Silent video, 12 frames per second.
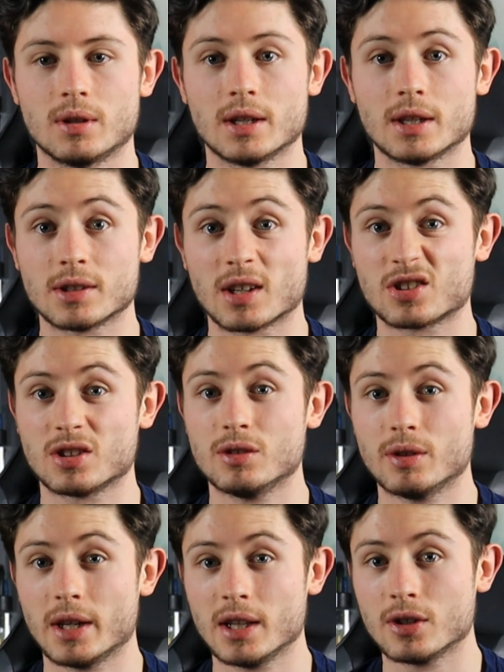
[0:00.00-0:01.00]
is actually
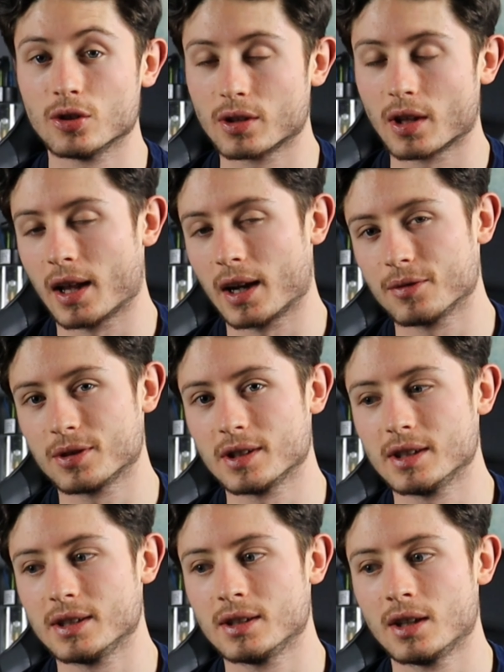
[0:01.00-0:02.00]
really good and I've
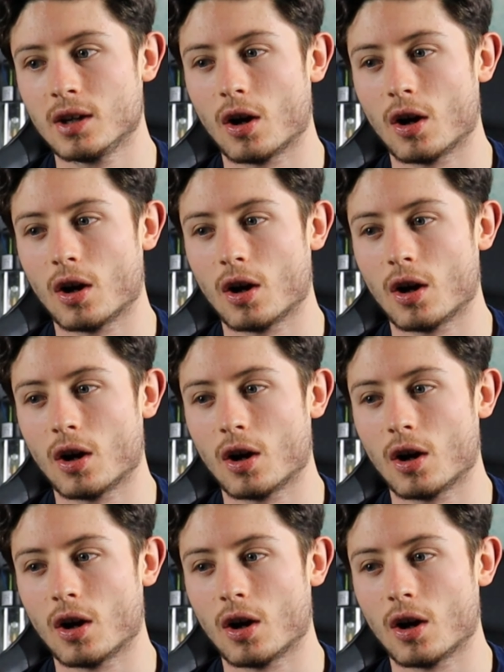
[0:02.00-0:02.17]
seen